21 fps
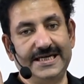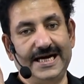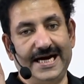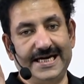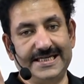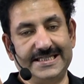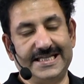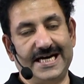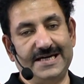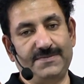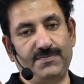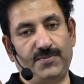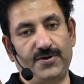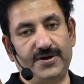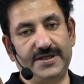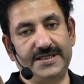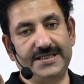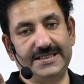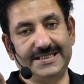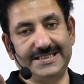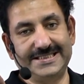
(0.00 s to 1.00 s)

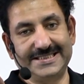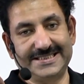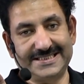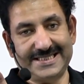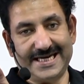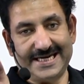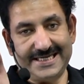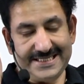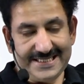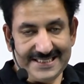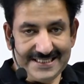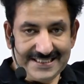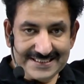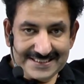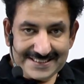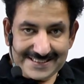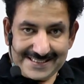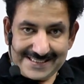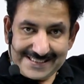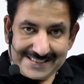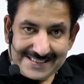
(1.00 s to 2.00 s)

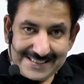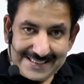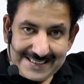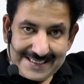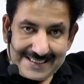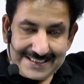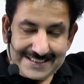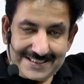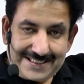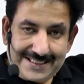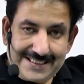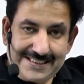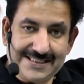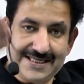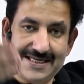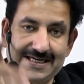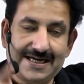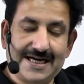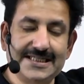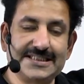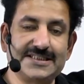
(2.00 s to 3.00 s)
instantaneously it is
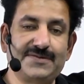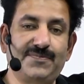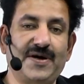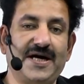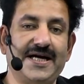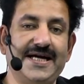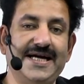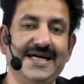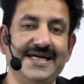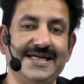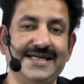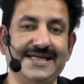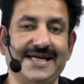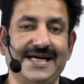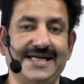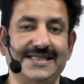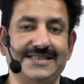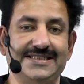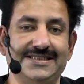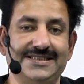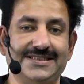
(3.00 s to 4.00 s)
linearized by a
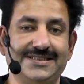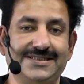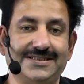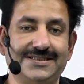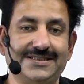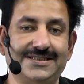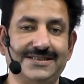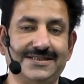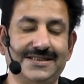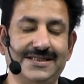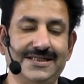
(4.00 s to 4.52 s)
tangent.